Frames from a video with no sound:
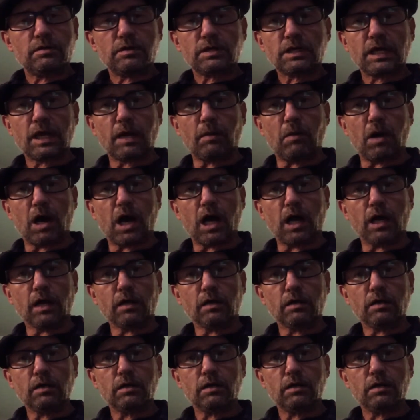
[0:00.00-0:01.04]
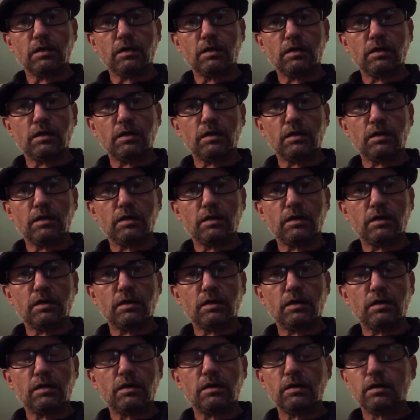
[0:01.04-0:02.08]
Come on.
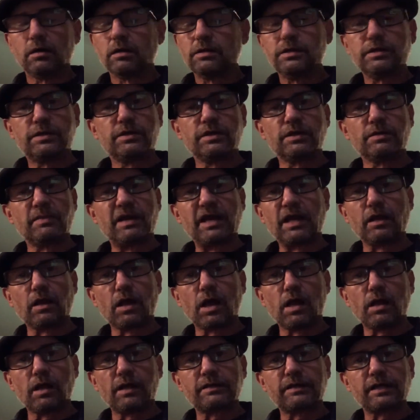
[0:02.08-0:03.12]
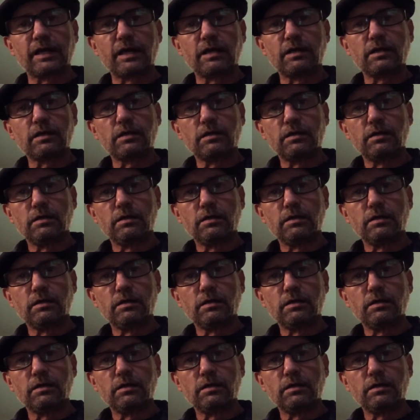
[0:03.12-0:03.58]
He couldn't have made a law like that?